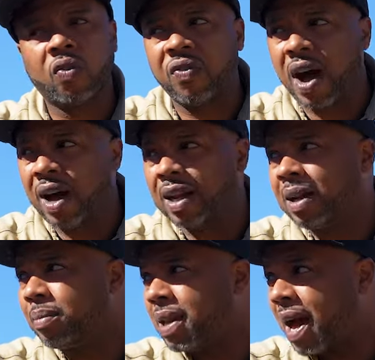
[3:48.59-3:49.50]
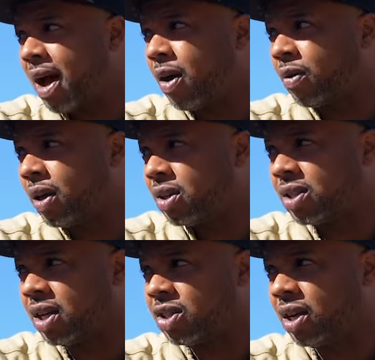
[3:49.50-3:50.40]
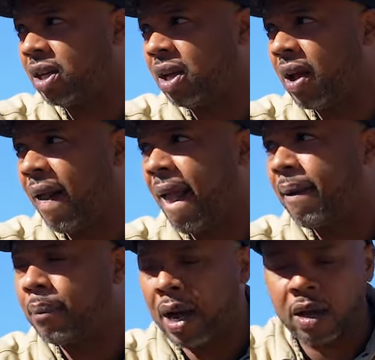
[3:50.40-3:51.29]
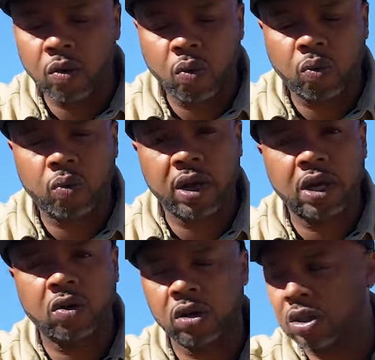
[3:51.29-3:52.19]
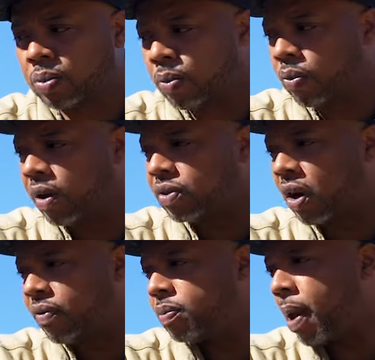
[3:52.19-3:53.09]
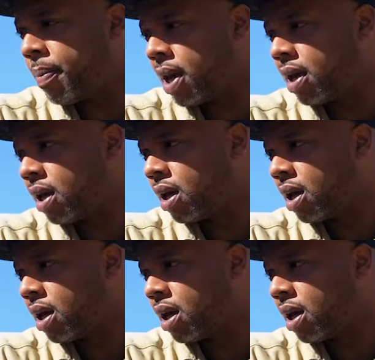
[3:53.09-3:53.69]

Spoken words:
filing them down essentially by running on this rough surface. Baby!